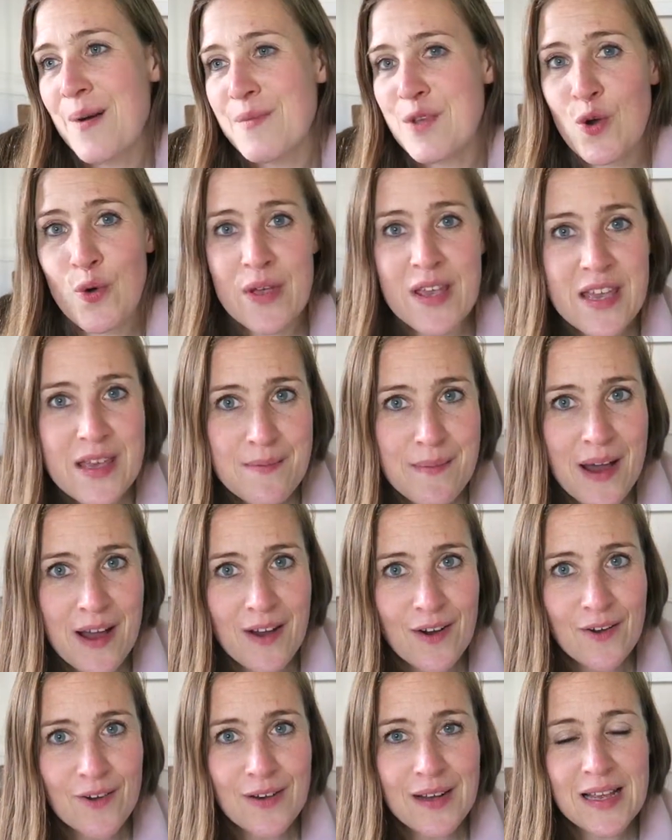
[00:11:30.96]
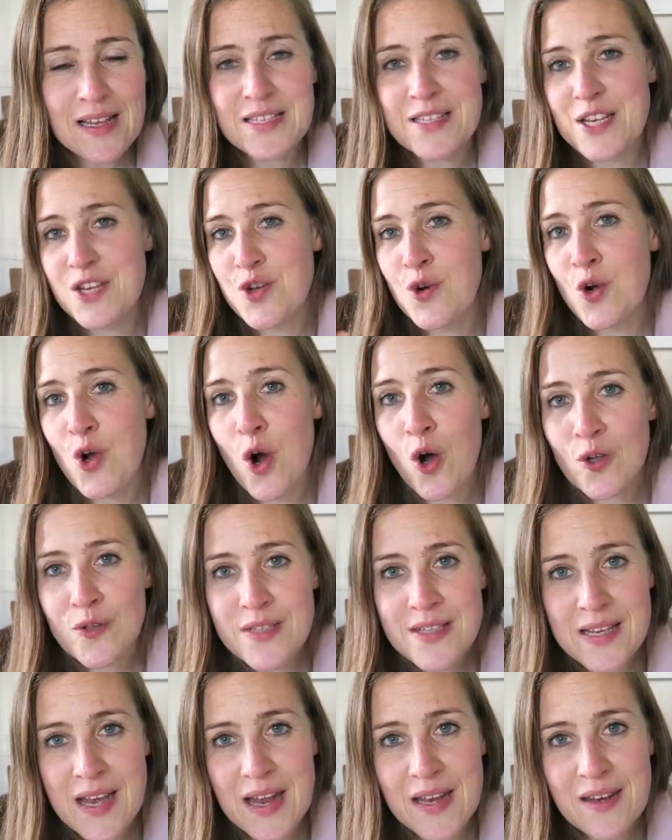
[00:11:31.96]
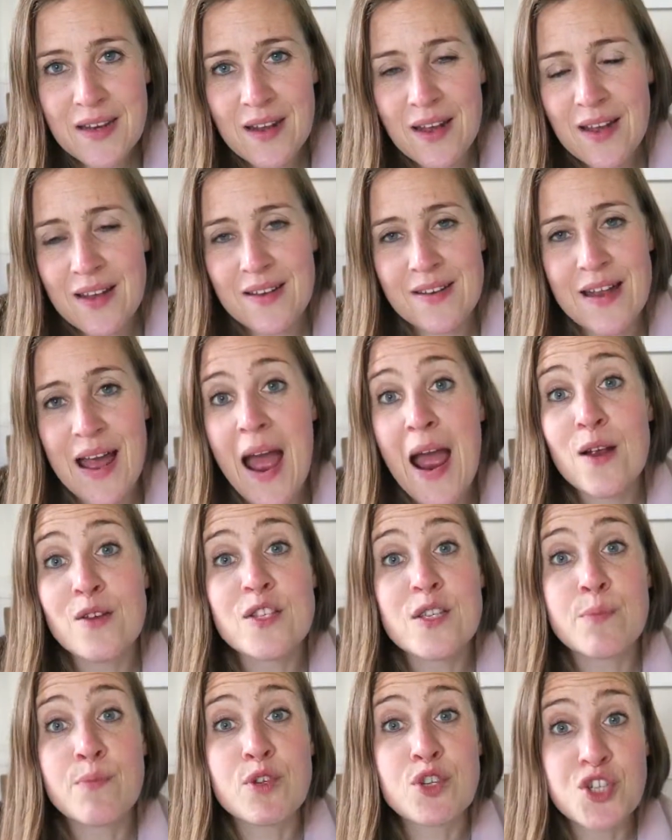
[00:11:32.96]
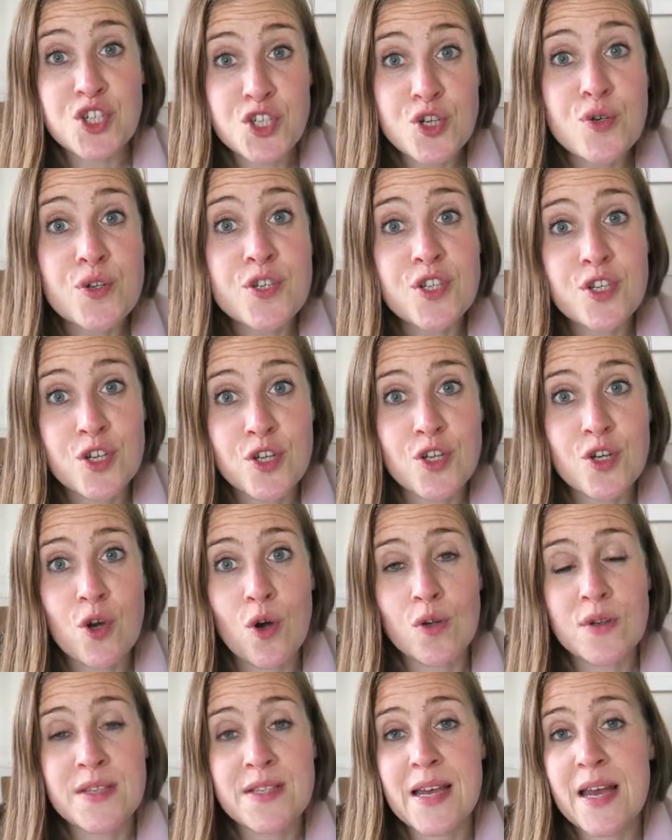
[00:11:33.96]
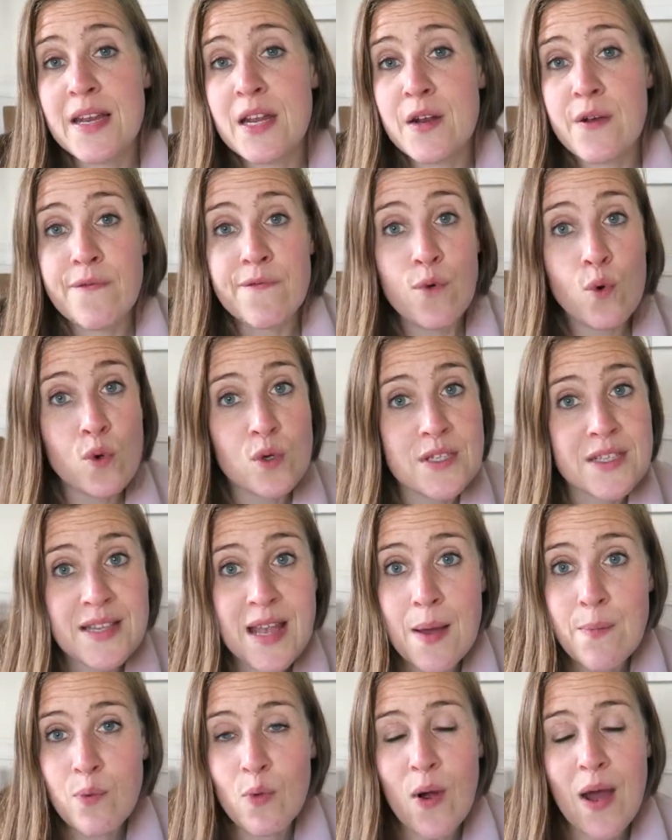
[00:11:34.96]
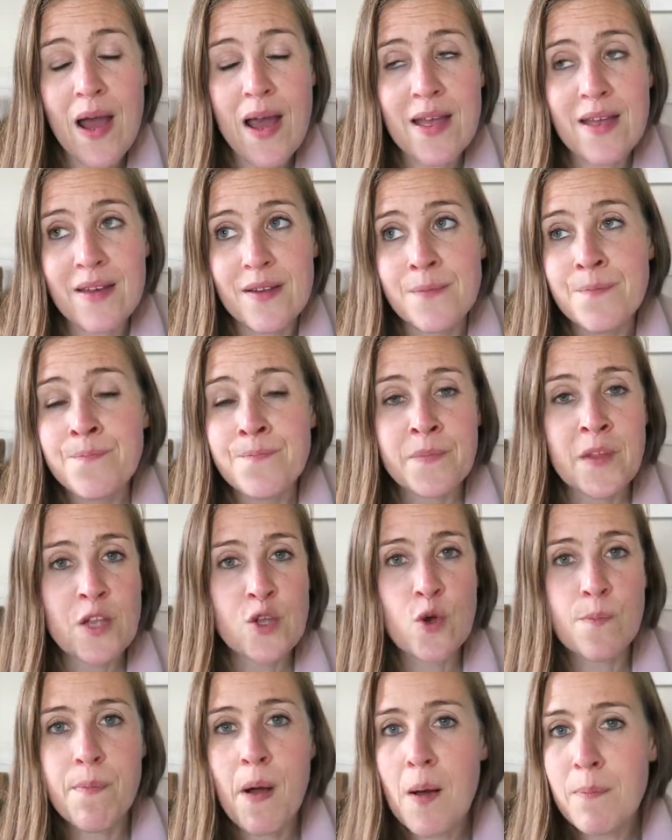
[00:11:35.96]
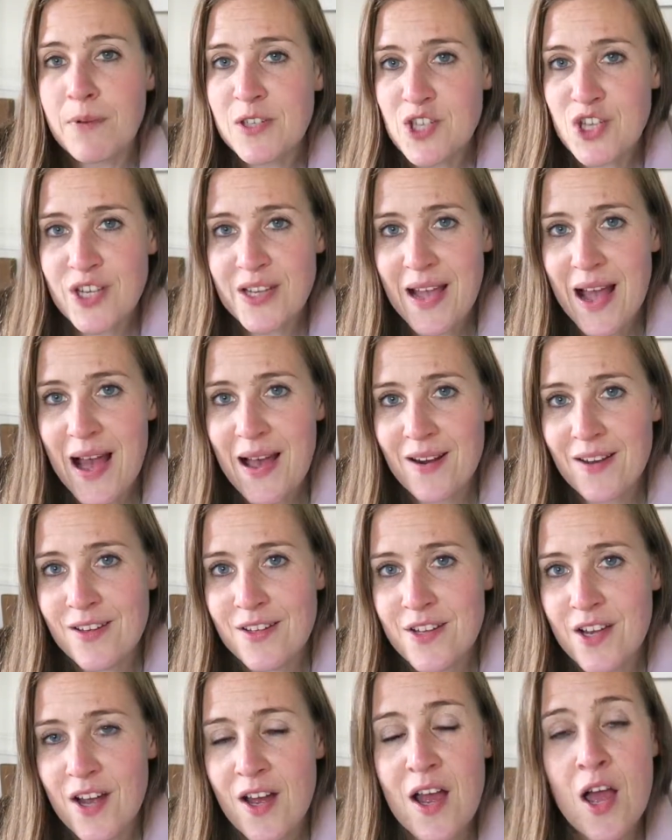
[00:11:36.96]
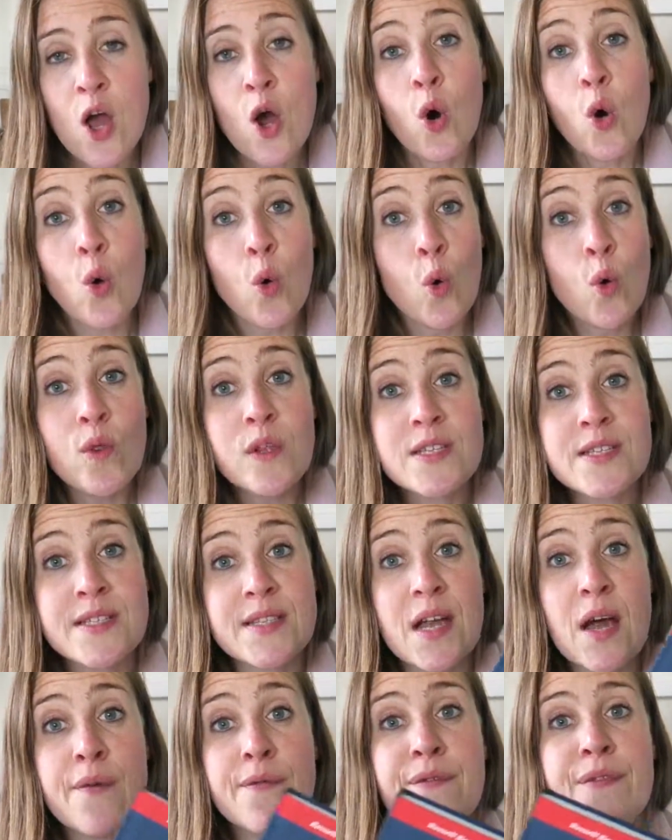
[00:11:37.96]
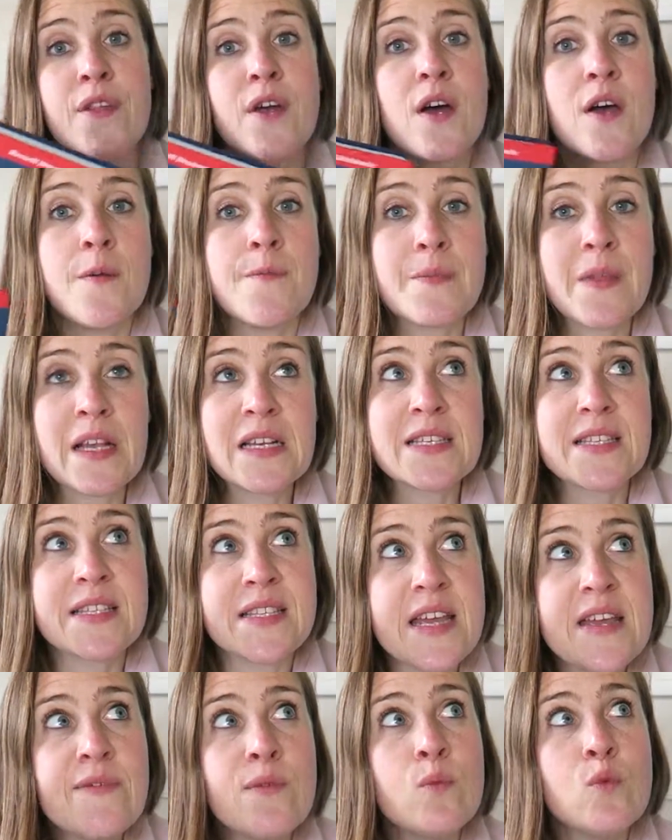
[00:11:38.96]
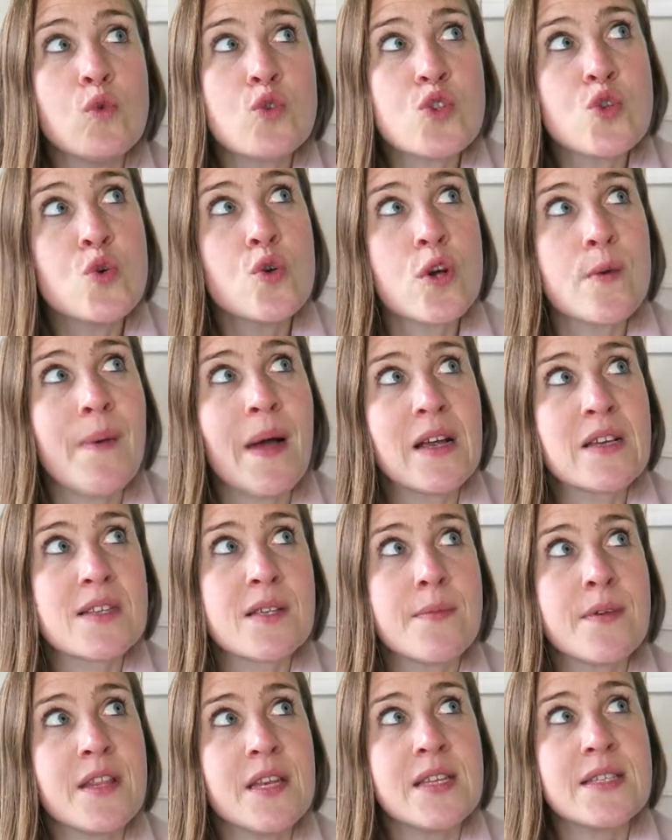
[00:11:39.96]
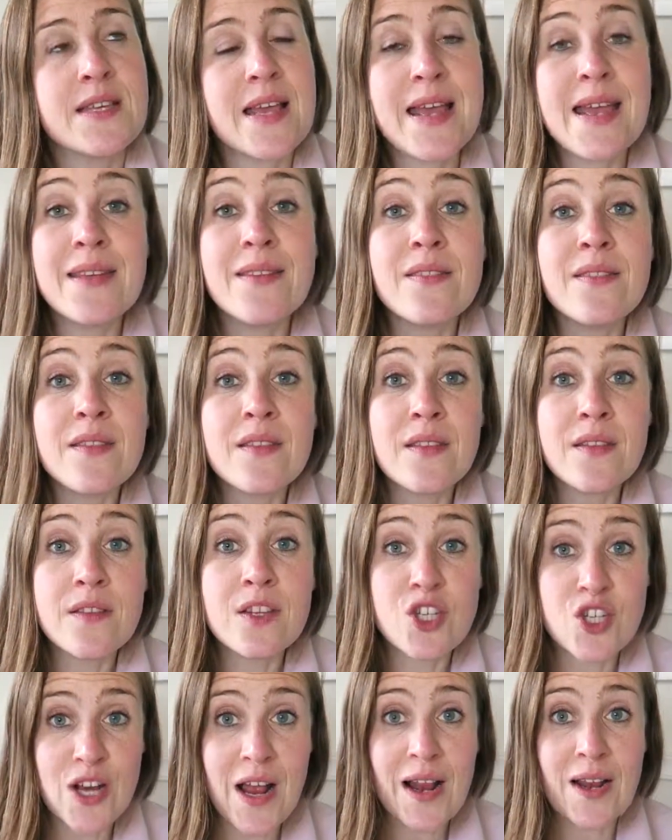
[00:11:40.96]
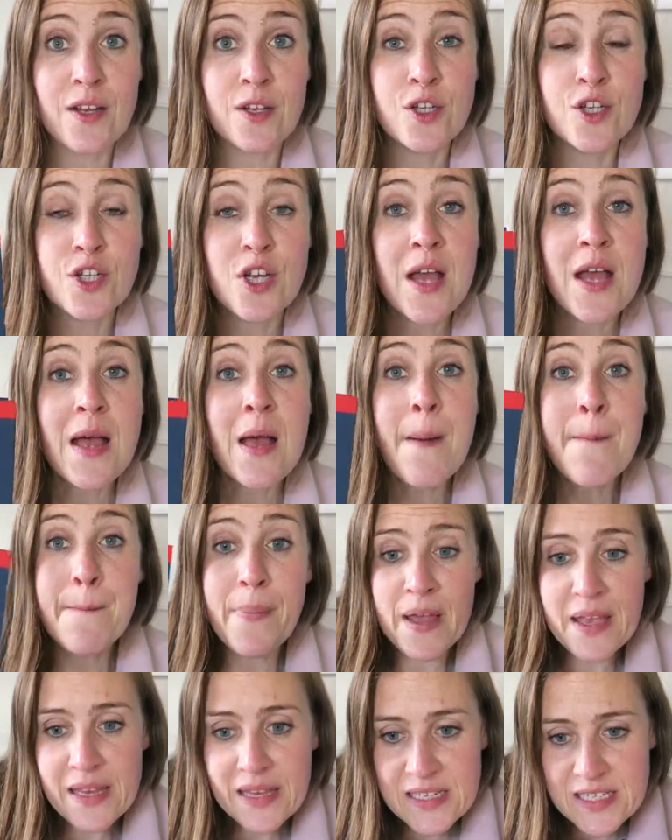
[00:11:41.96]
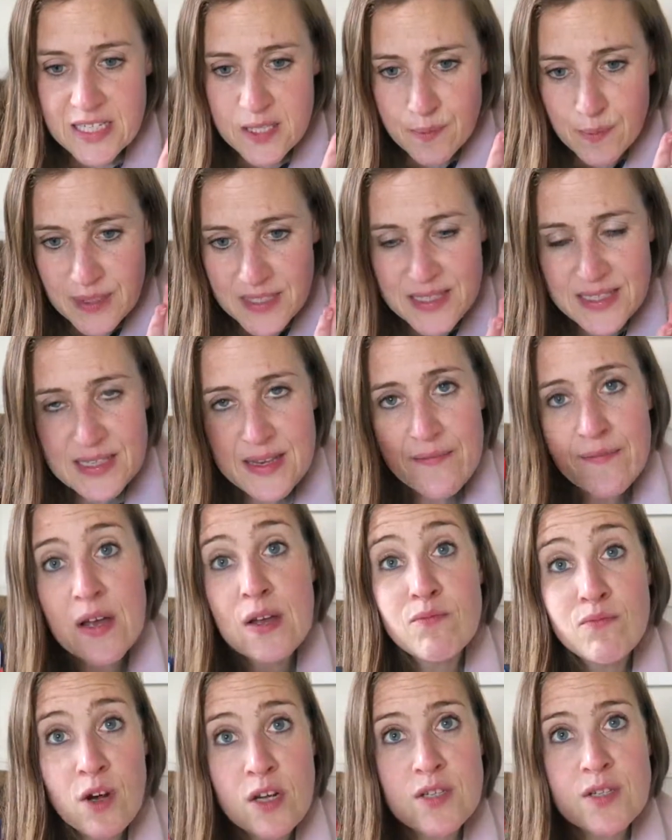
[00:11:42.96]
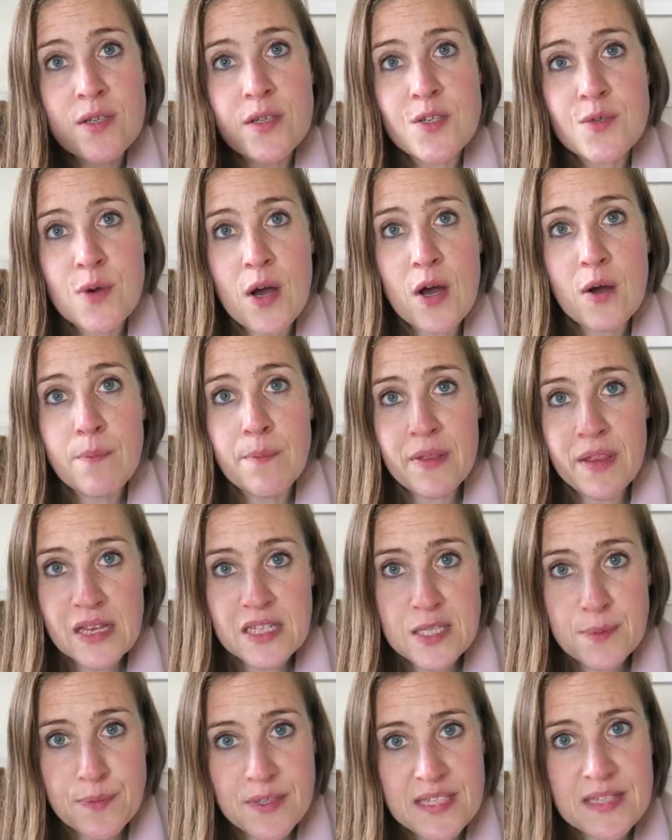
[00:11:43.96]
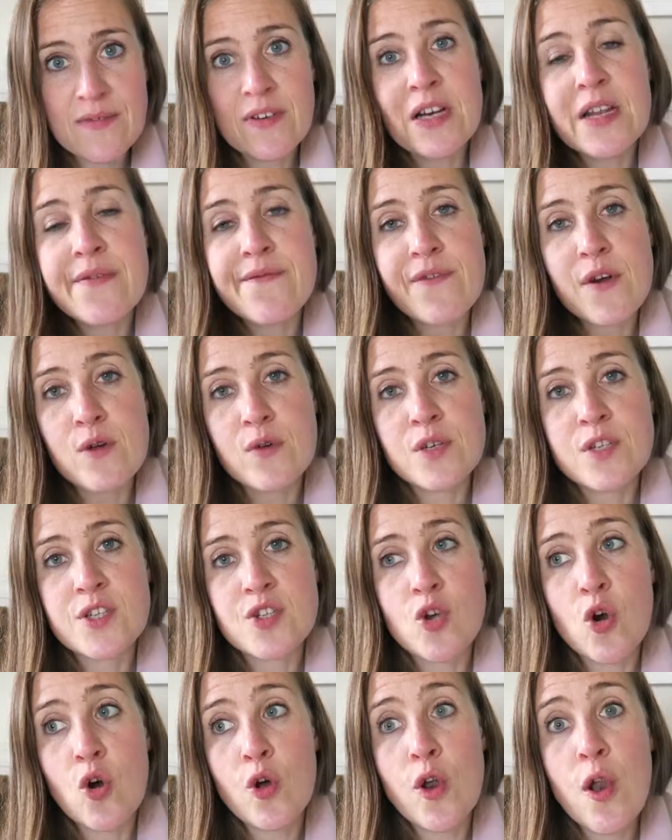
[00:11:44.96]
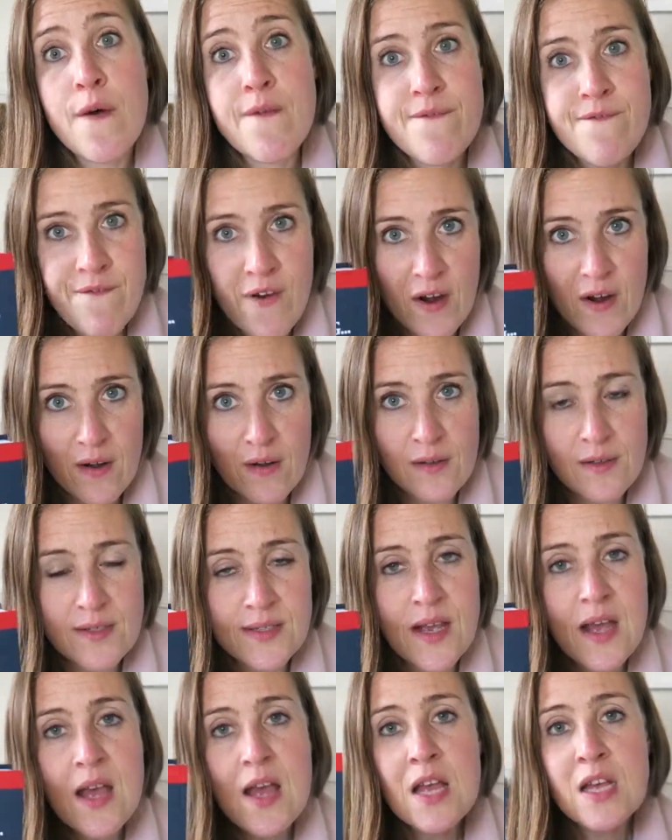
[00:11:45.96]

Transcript: your email list and your content and how to produce good content in a 4-step way and your publishing calendar, all the stuff that Stephen will talk about some of this in the challenge, but he's specific, and Russell as well, but they're specifically focused on funnels.